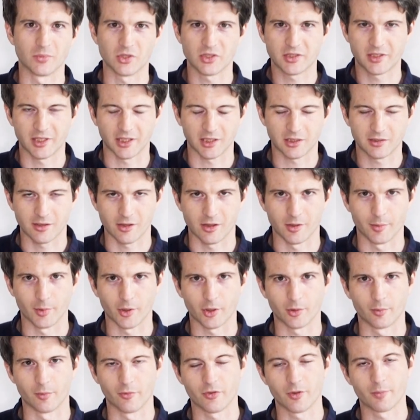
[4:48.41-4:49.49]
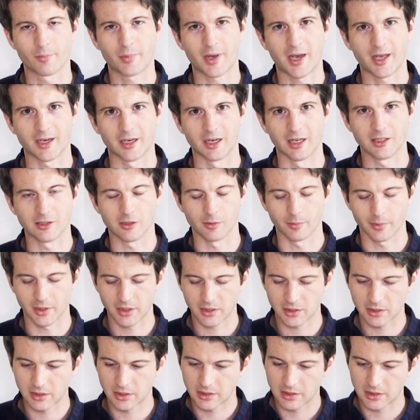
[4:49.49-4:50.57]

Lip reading: sticks to the bottom of the pan a little bit.